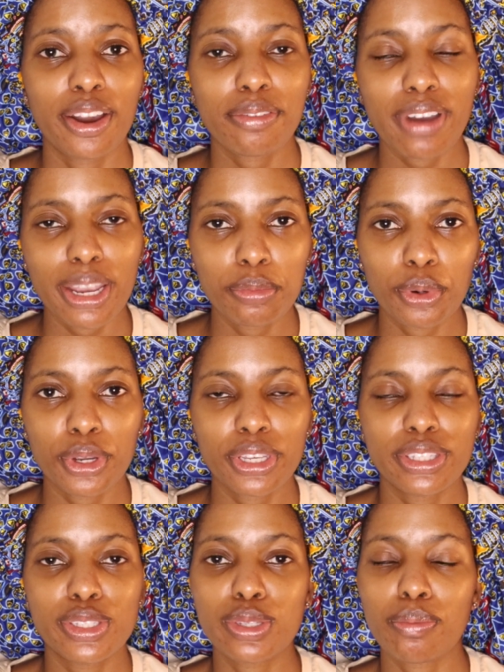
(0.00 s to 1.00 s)

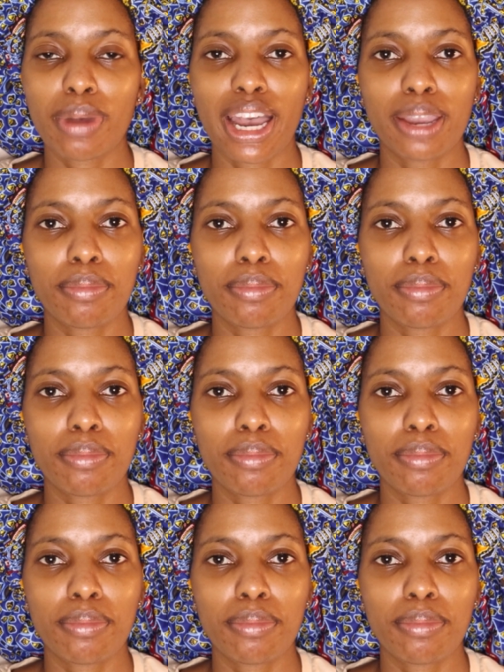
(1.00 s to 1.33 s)
fibroids, my